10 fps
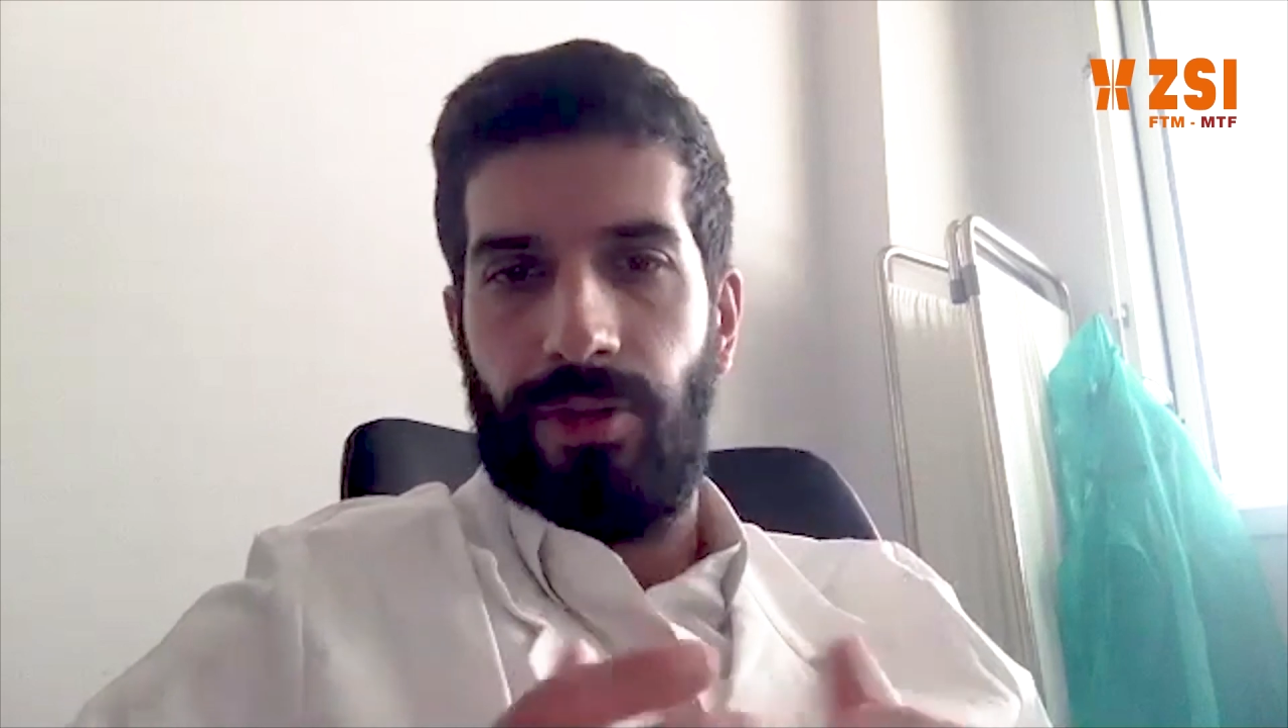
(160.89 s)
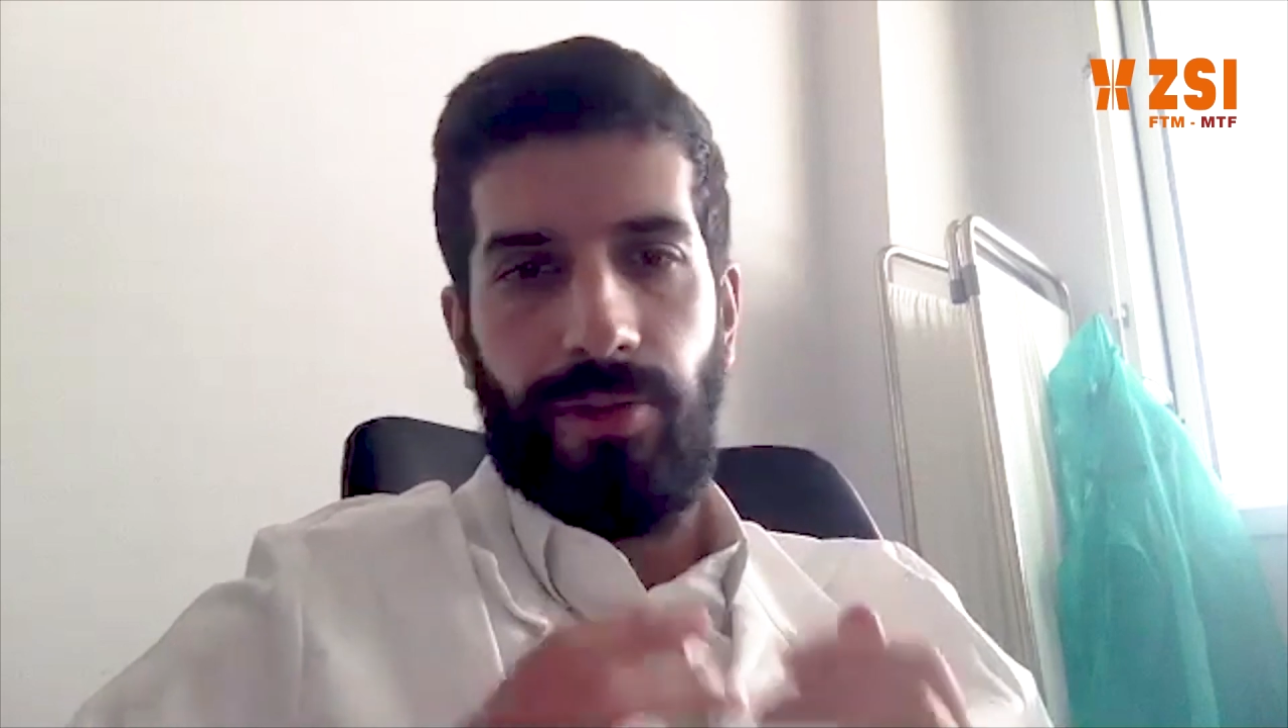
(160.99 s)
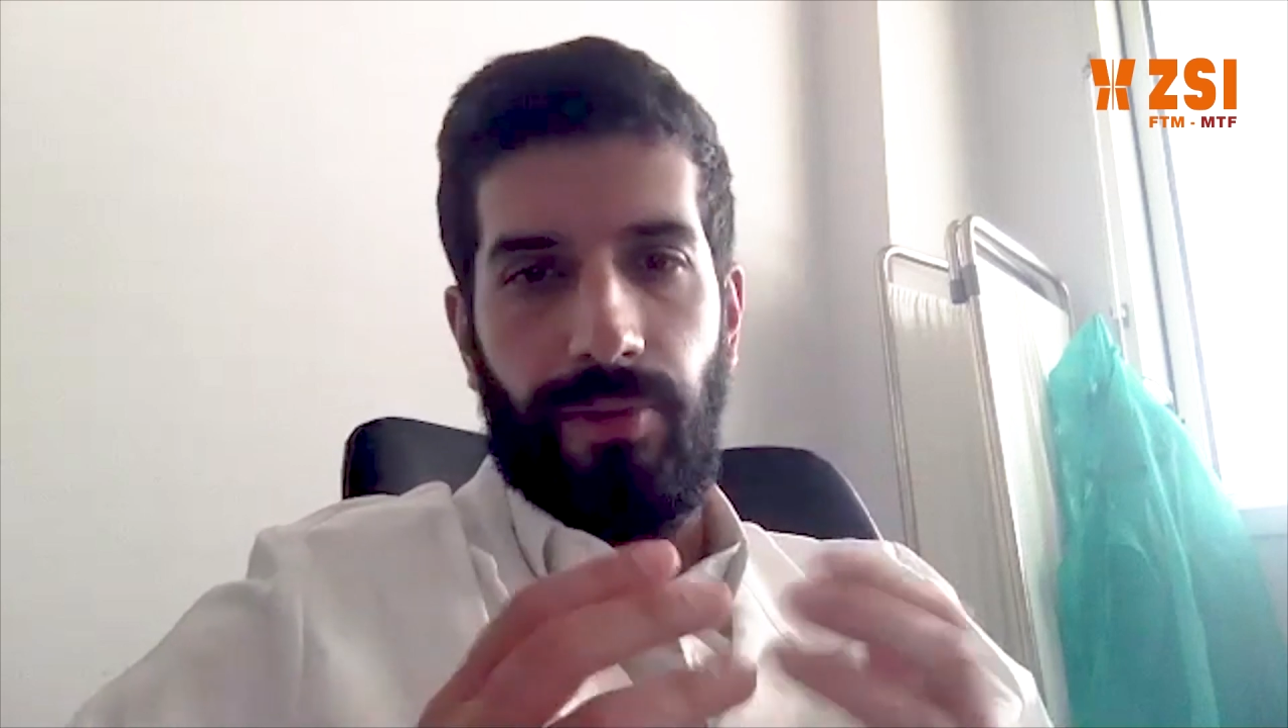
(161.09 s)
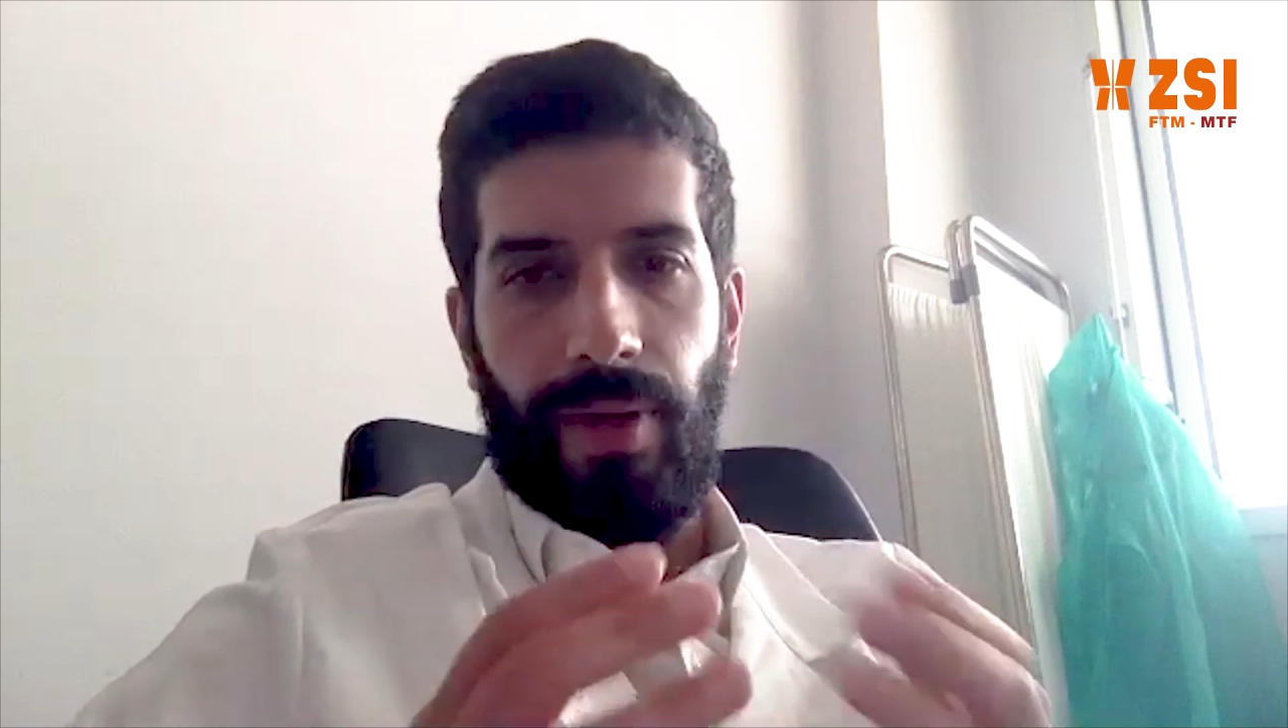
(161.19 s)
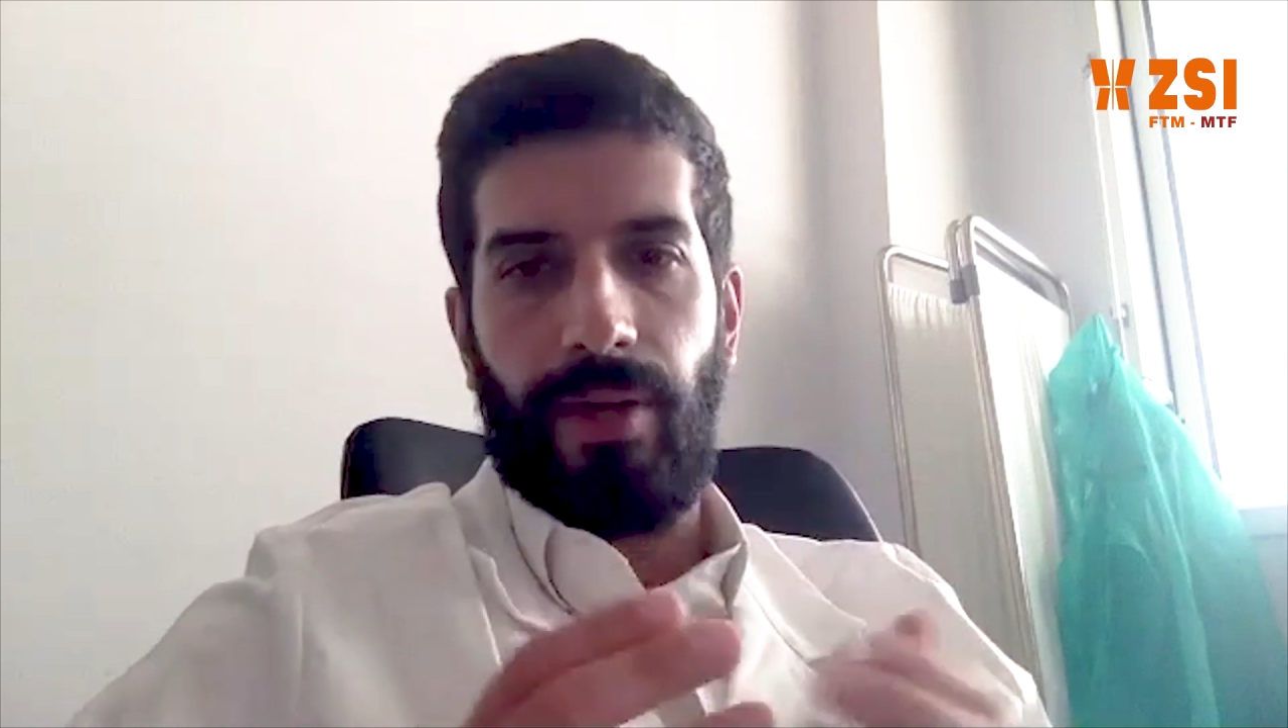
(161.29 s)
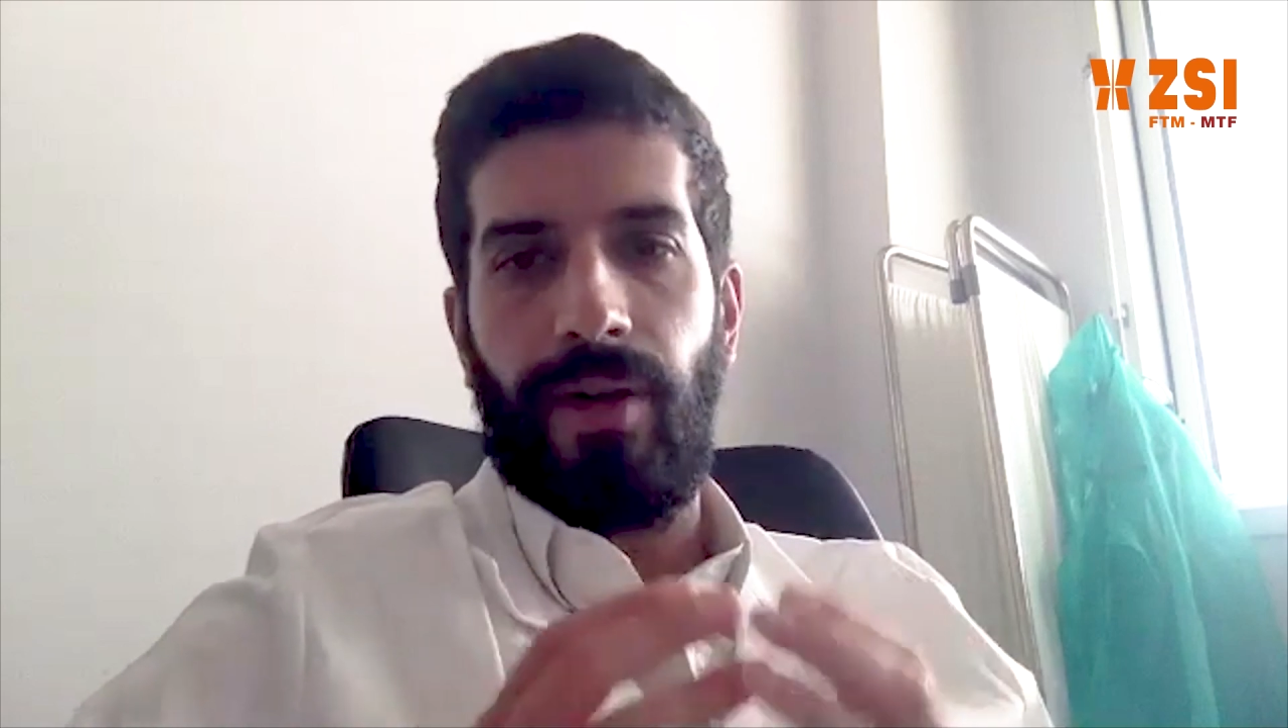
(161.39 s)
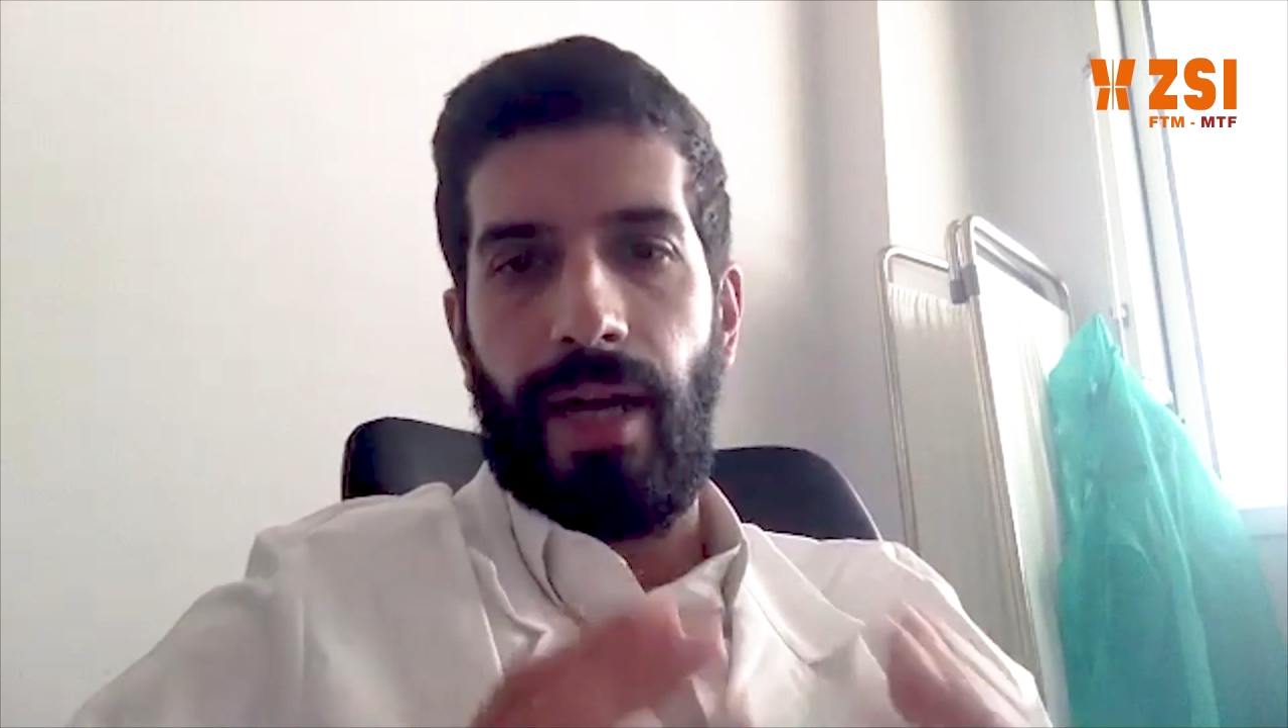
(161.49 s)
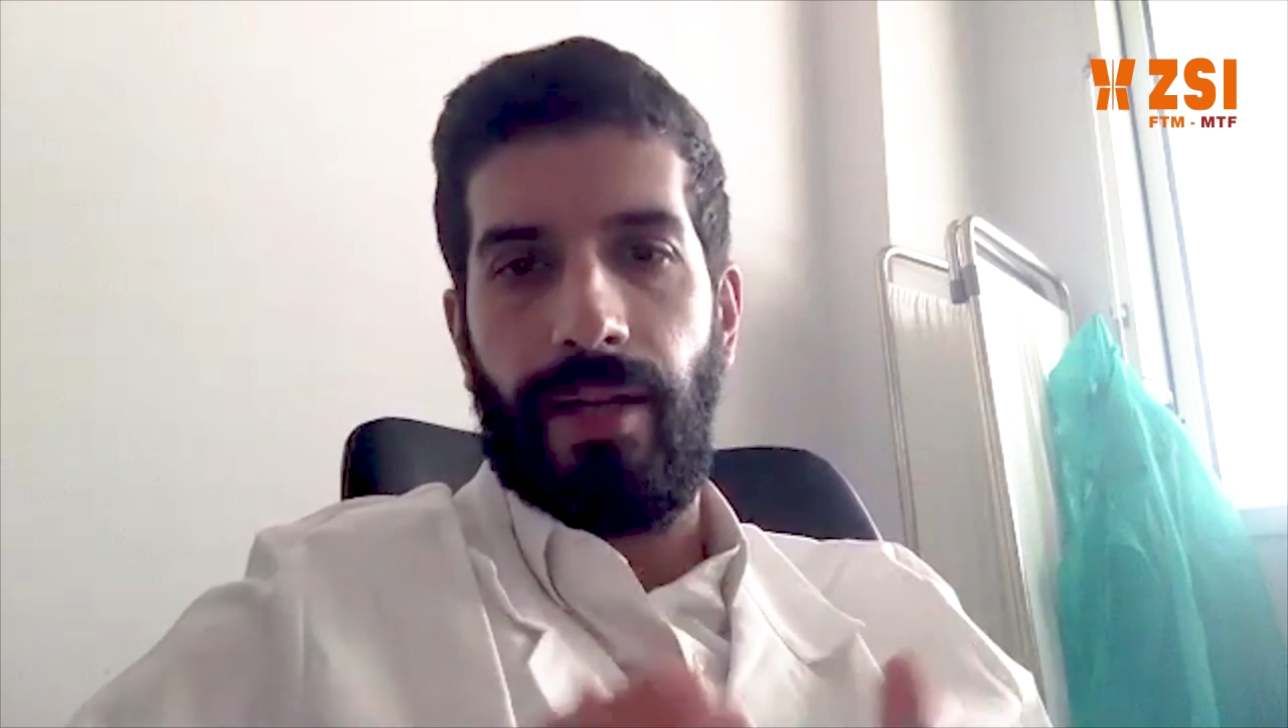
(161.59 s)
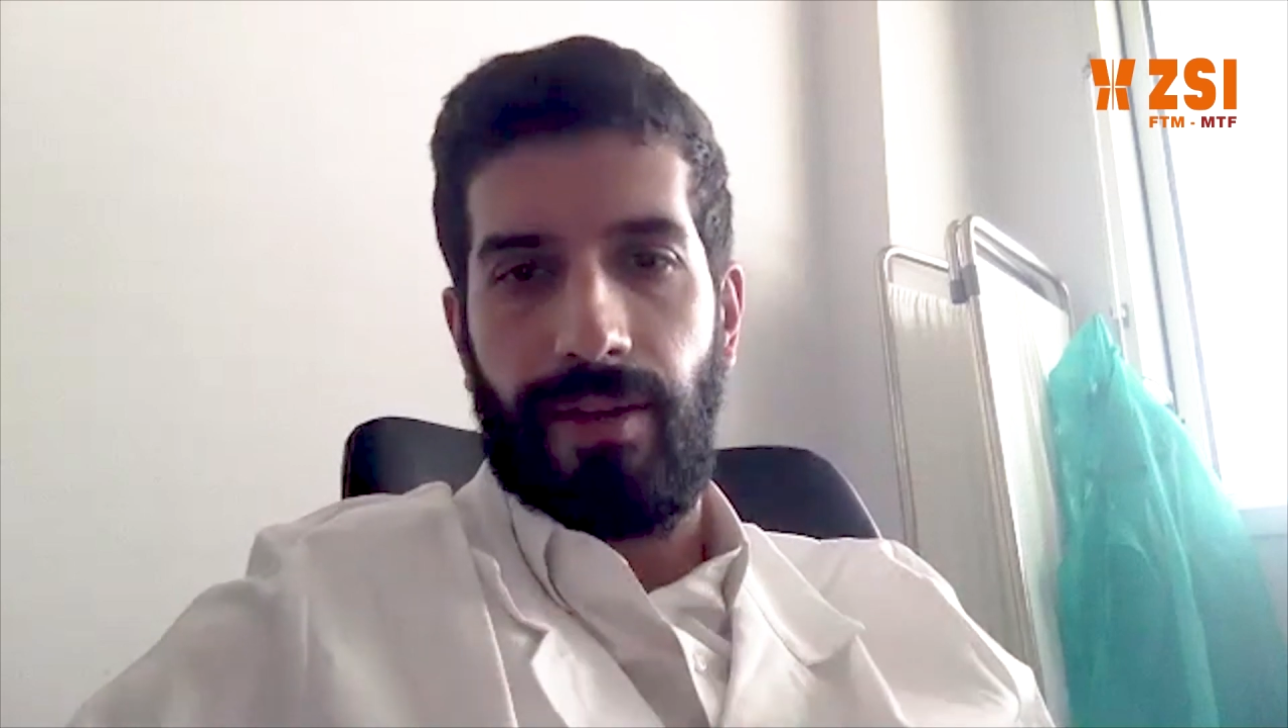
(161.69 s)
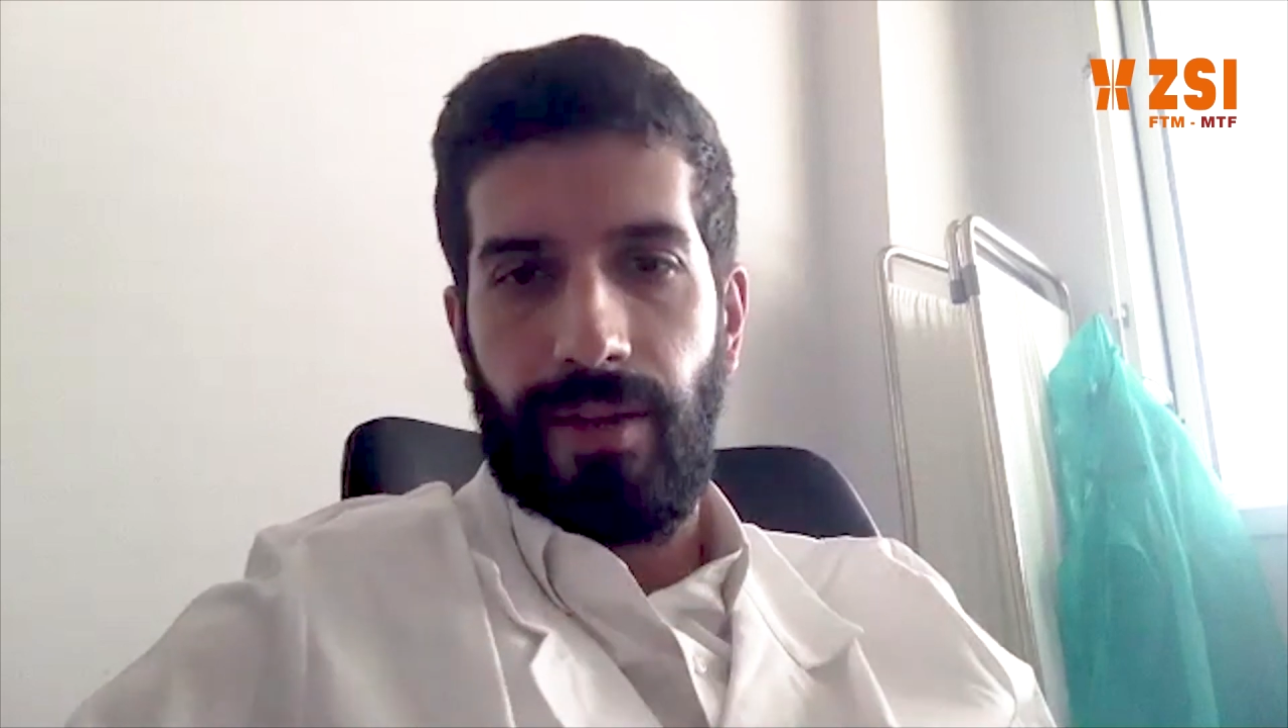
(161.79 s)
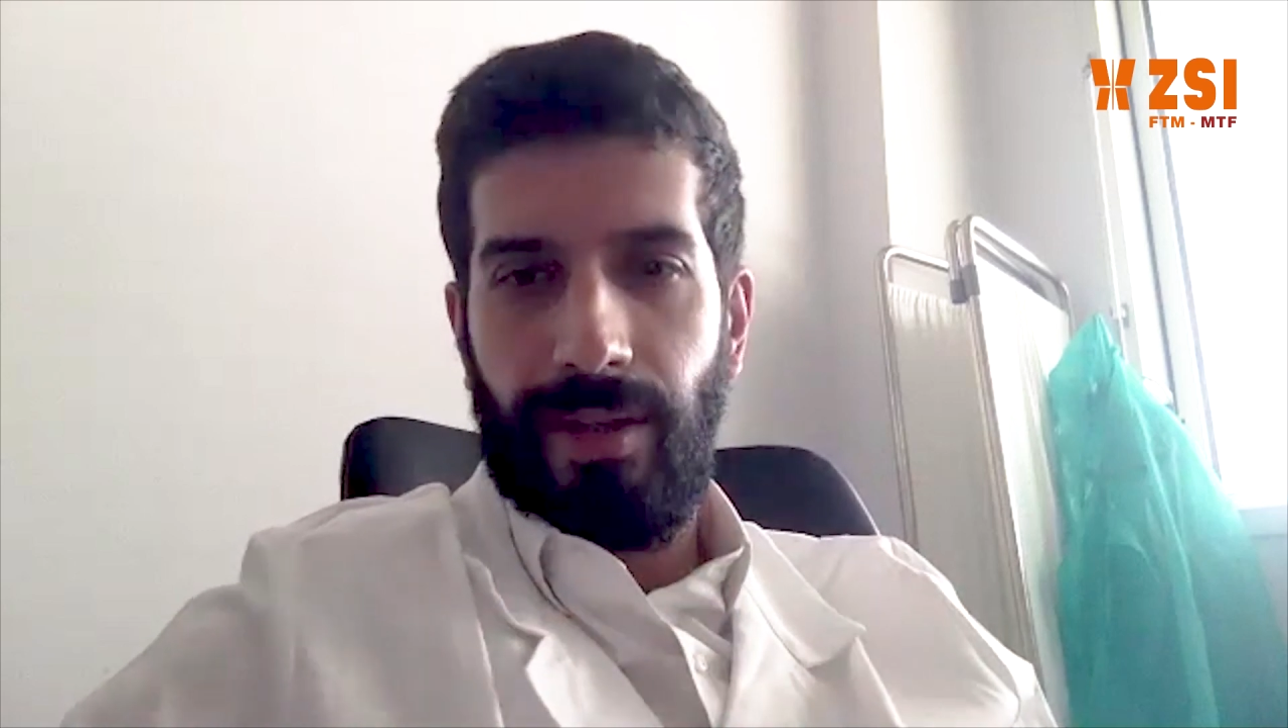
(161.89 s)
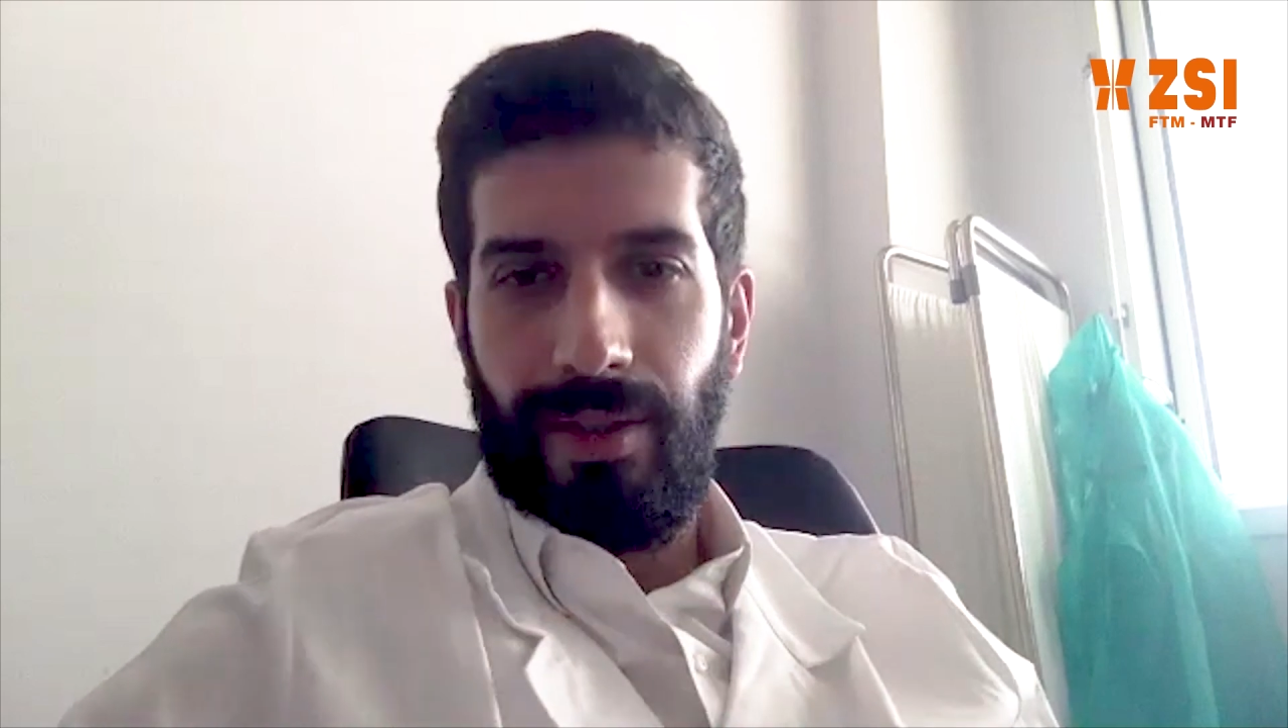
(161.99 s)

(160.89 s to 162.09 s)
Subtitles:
to regulate